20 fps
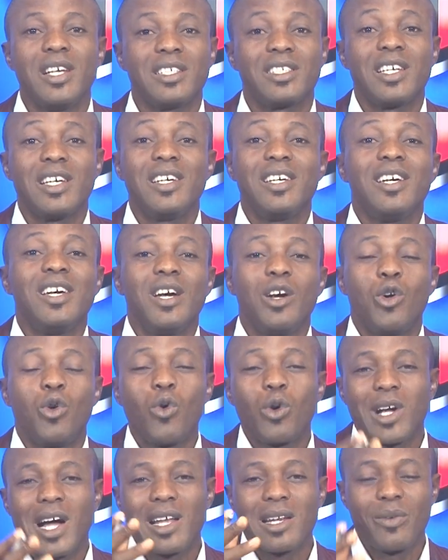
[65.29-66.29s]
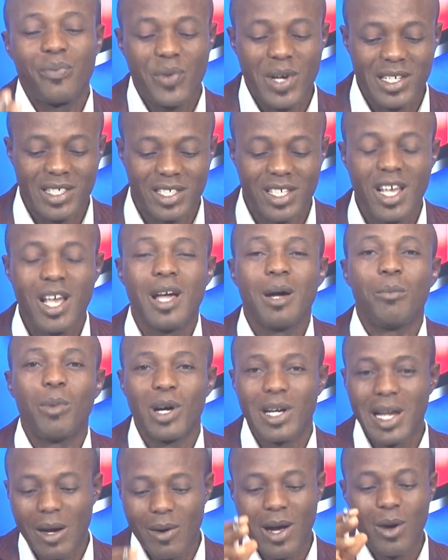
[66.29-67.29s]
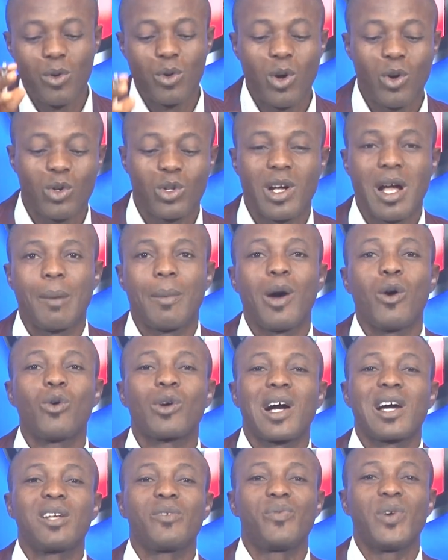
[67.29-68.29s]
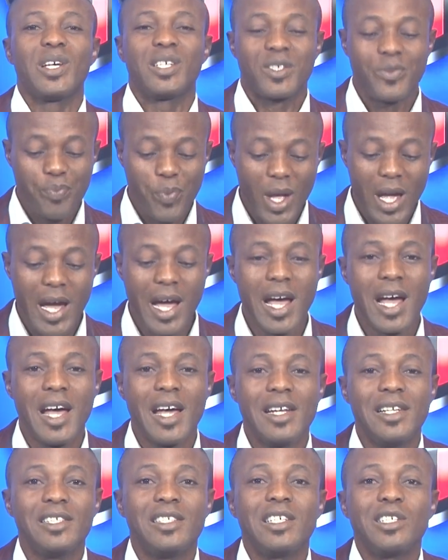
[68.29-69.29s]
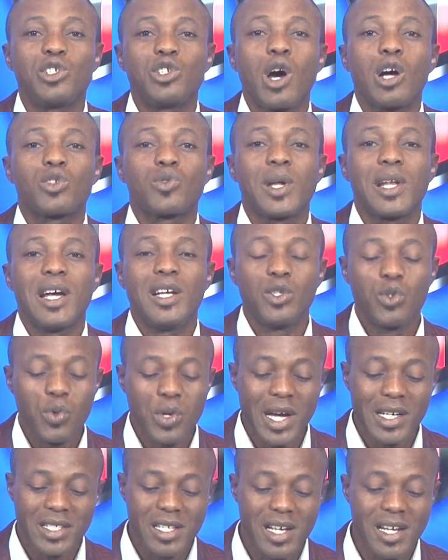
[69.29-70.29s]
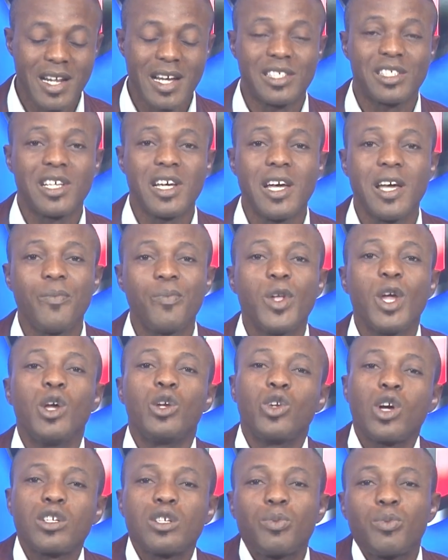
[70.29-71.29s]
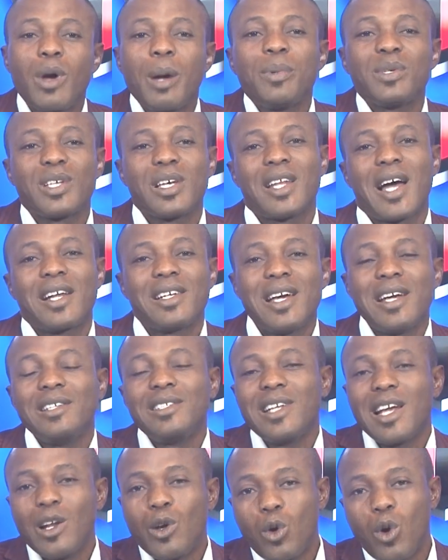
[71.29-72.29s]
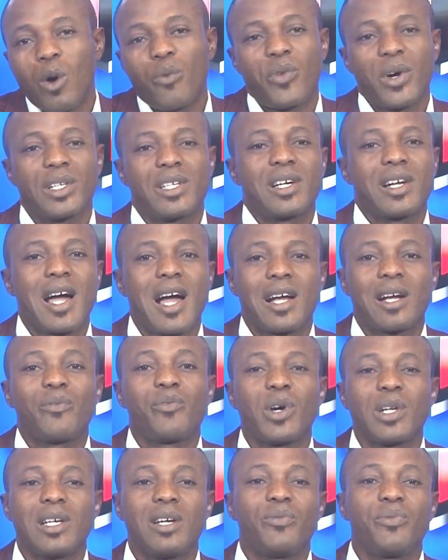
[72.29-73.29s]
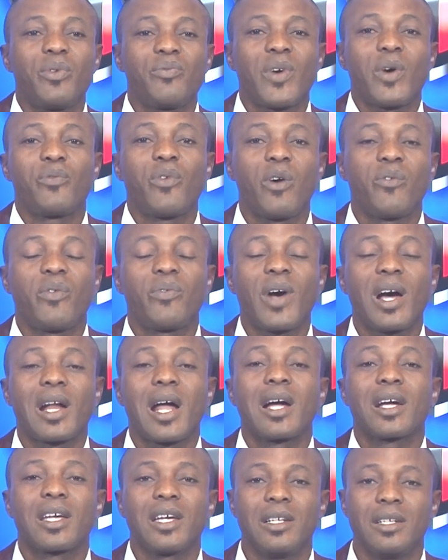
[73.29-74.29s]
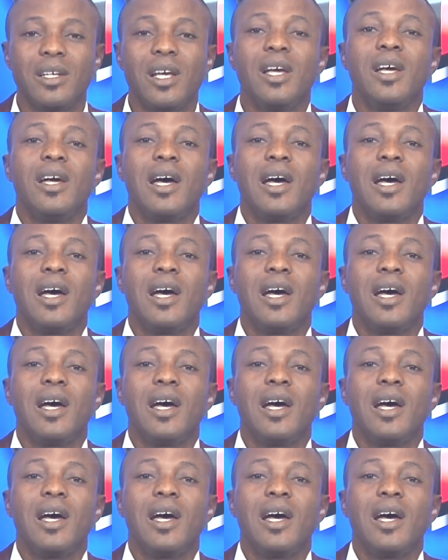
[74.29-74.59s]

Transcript: They say, who carry first? But that one, we're not going to talk about who carry first. The draws where they do yesterday, they say, those people will be saying, now then they low for the rank, for FIFA ranking.